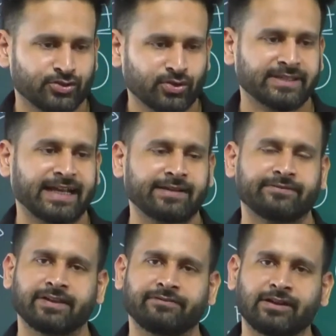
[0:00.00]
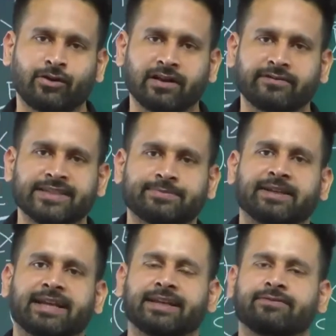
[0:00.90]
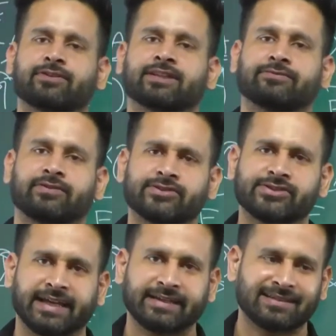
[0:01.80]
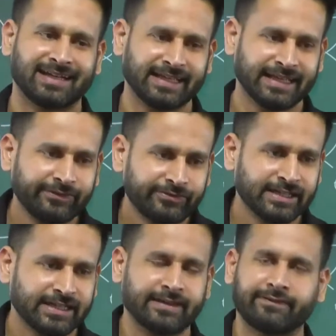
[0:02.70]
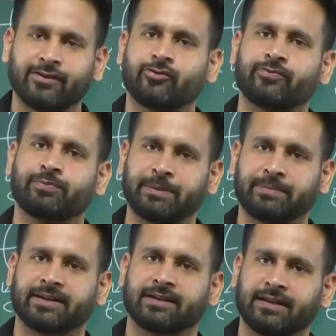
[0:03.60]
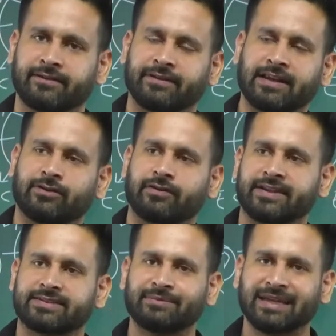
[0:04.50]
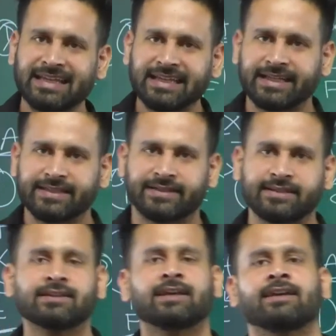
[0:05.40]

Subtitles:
so that we will always be ready for the worst case, that if the level of paper, level of exam increases,